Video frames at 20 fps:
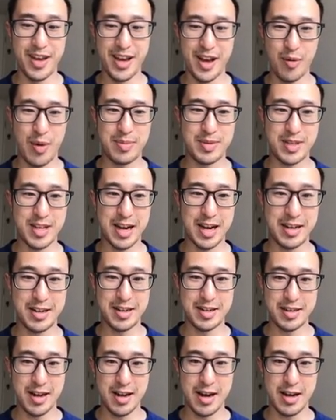website
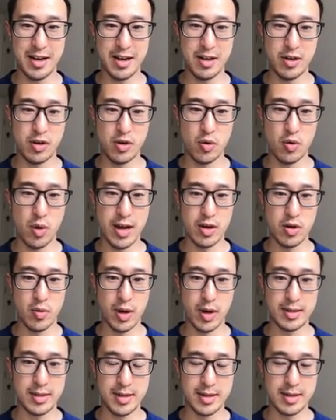design and UI
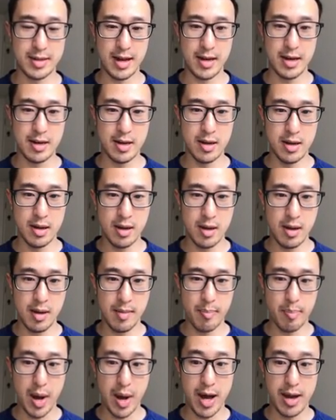UX design,
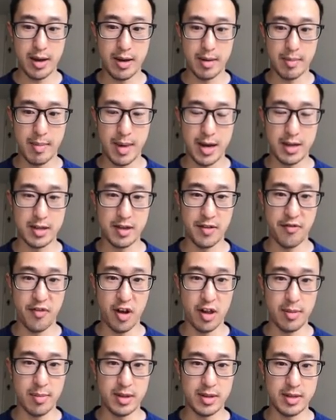but my
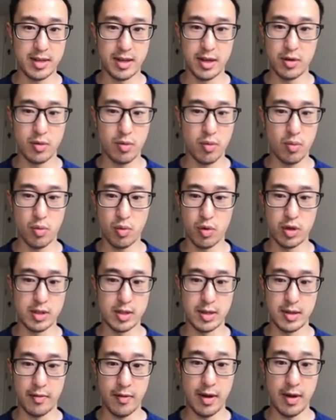development skill was
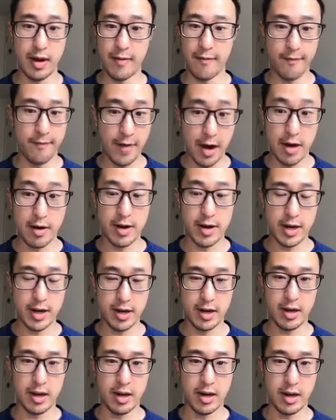
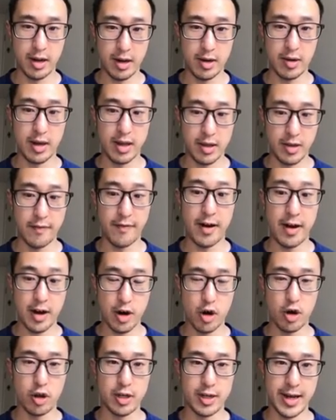in the very
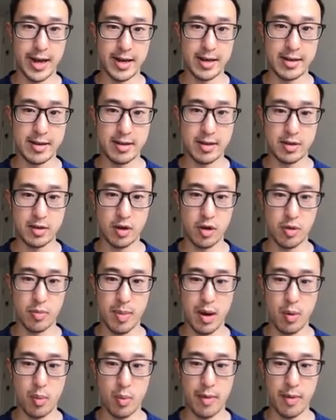early days. So
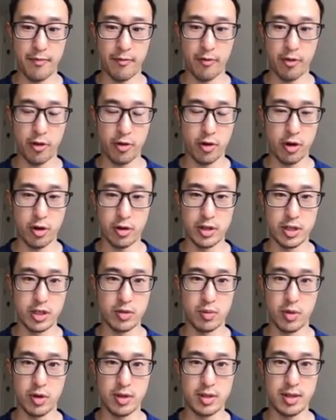my Webflow knowledge
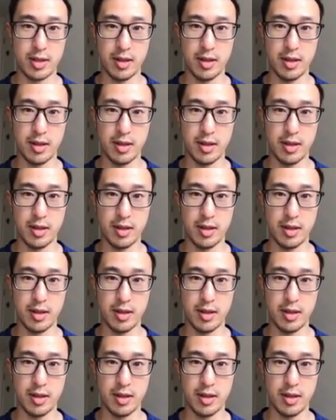was